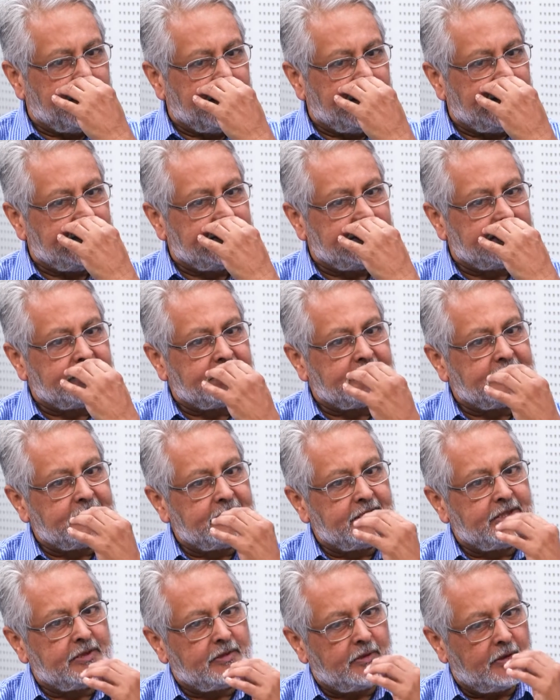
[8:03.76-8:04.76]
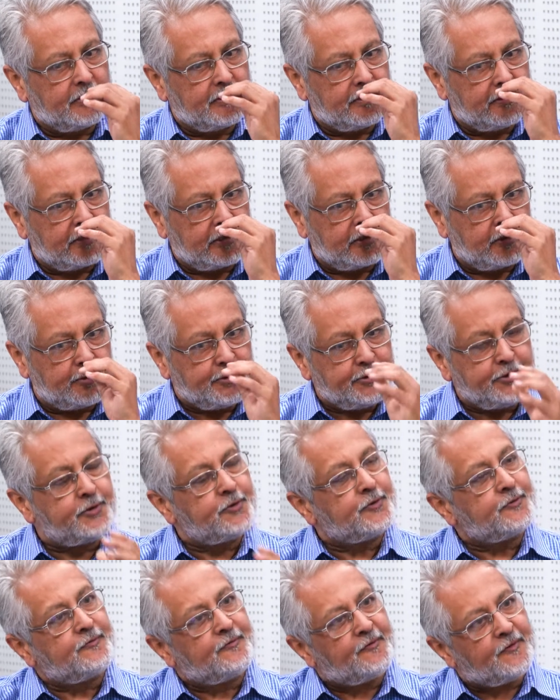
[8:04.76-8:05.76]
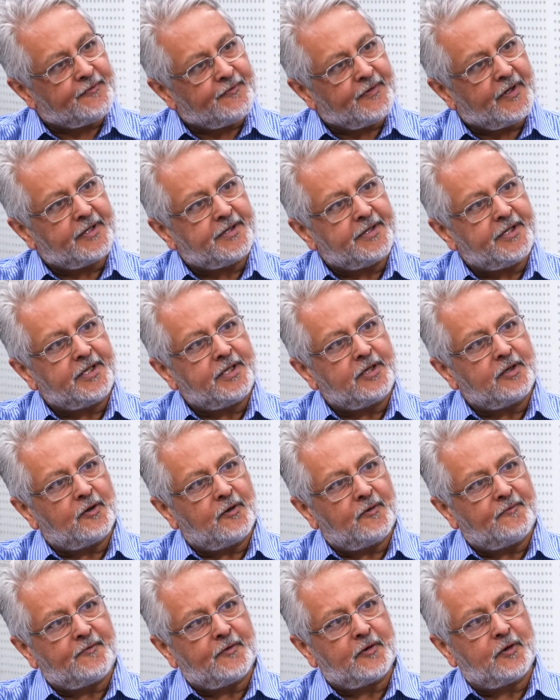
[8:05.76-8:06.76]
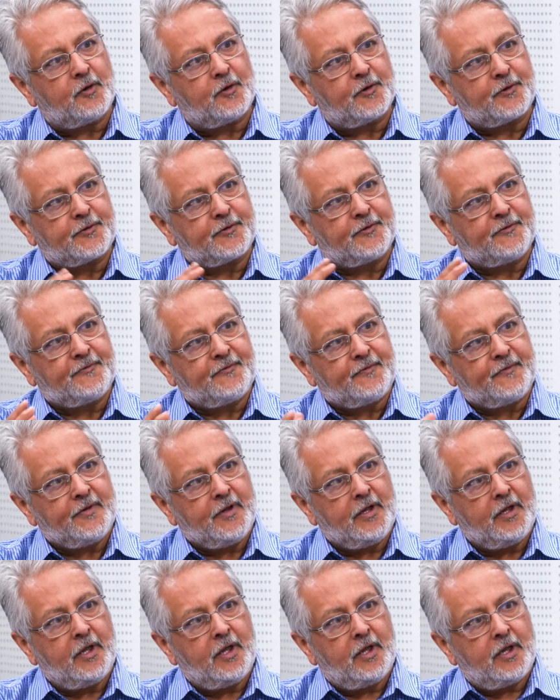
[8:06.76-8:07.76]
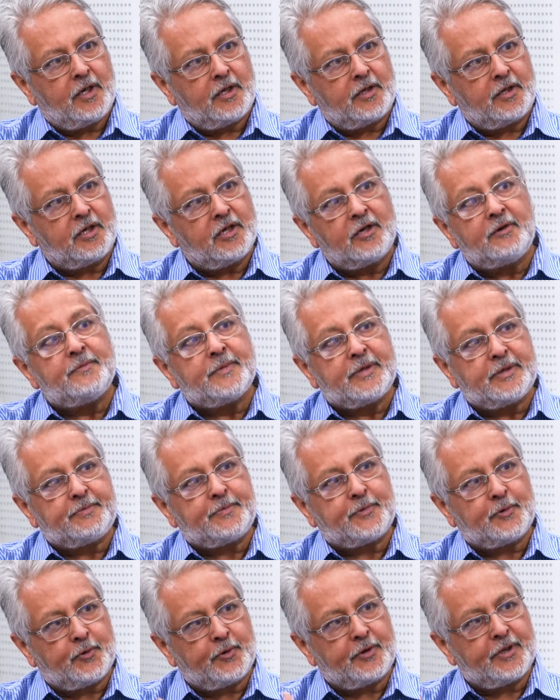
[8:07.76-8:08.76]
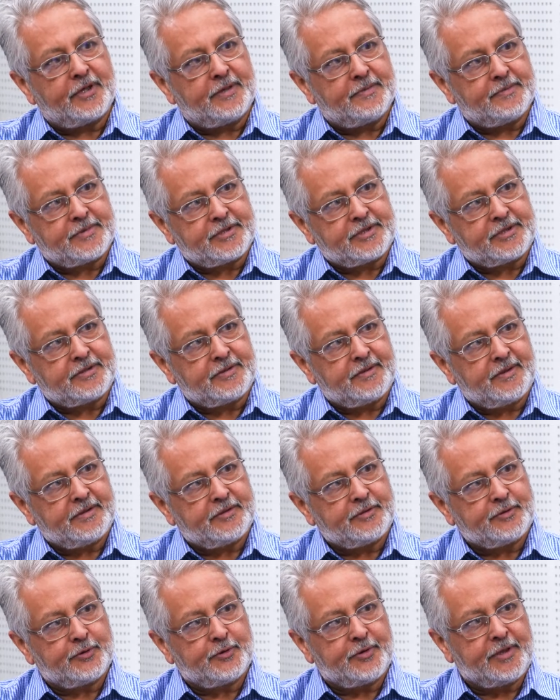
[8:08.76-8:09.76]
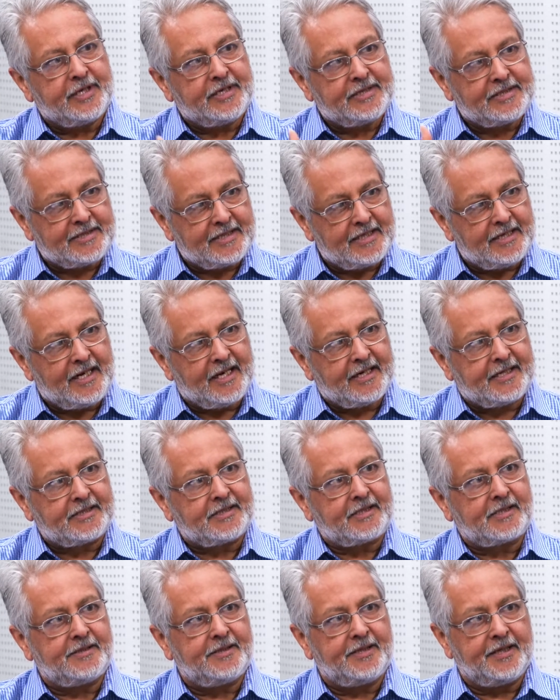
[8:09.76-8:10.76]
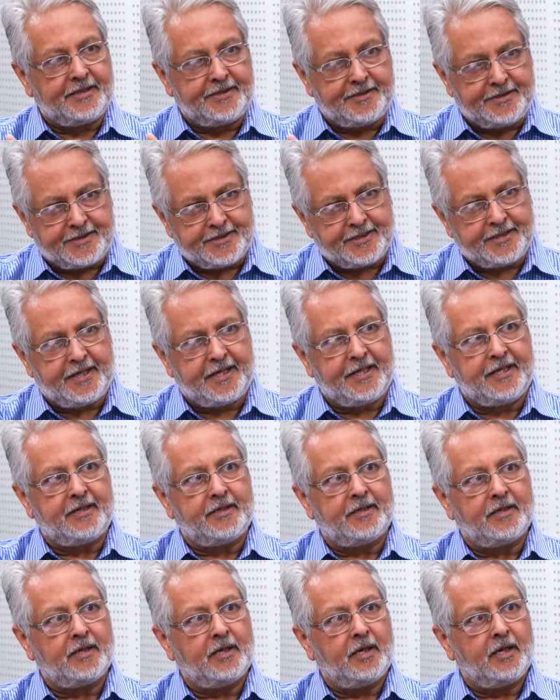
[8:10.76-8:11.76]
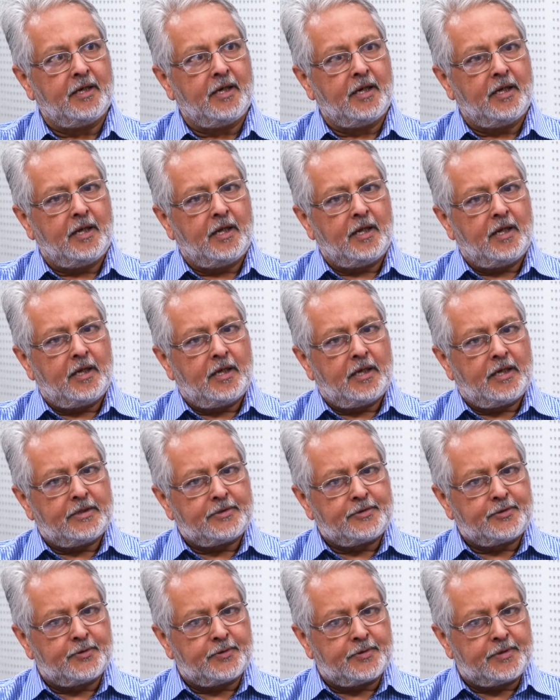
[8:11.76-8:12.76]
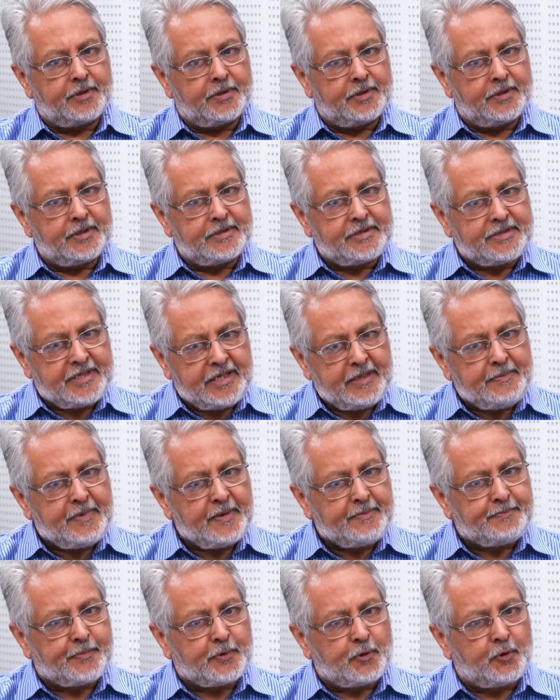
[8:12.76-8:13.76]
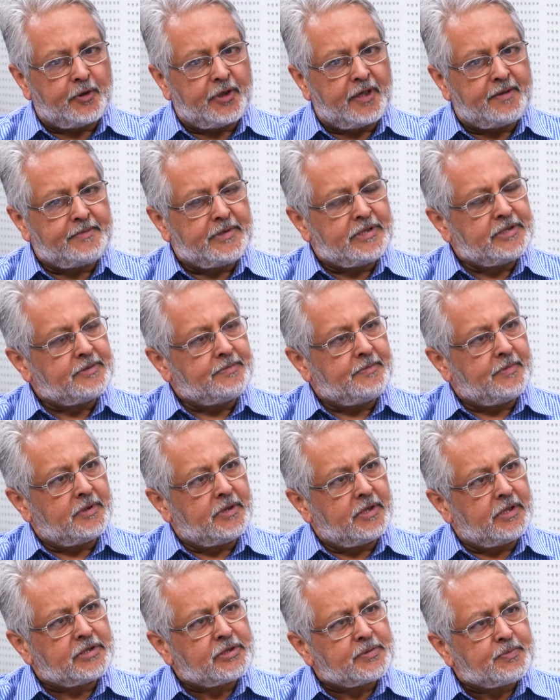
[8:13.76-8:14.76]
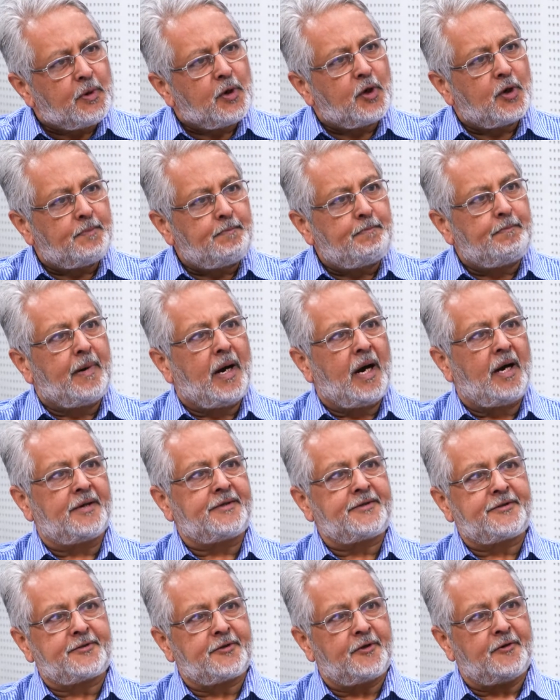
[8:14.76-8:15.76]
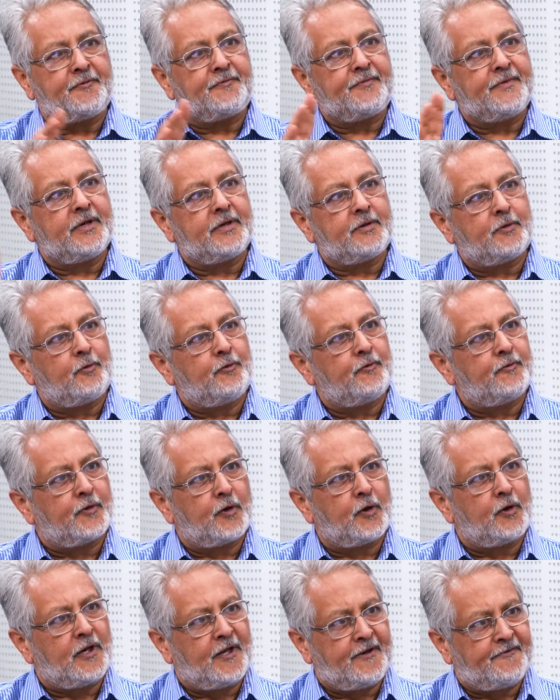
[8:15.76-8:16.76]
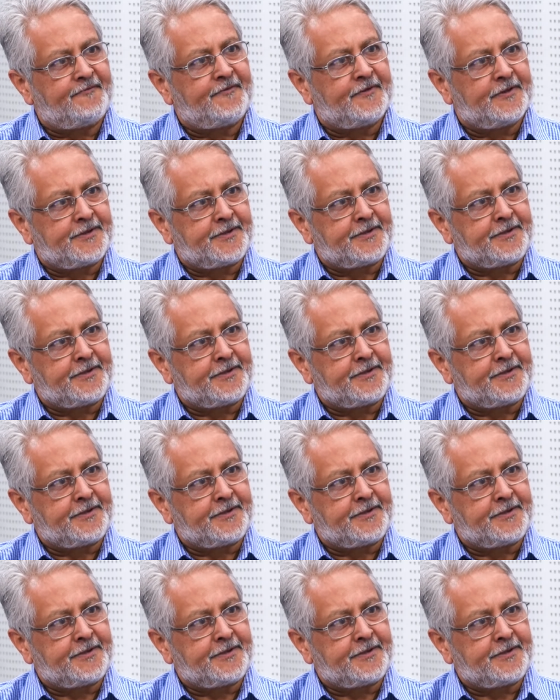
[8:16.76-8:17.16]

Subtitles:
agency or a conduit for funding of a lot of government programs. So they select, they train. So the CIBIP program is a small part of their overall effort.